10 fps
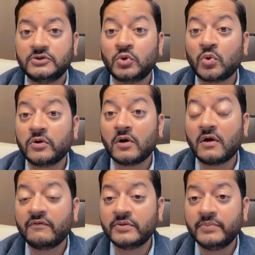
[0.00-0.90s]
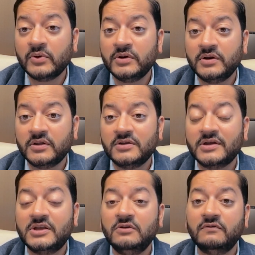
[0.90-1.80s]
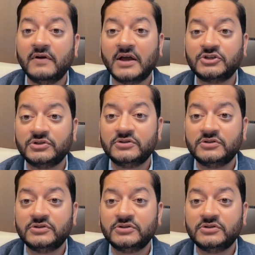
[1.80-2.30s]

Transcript: torn off the bone in an acute fashion,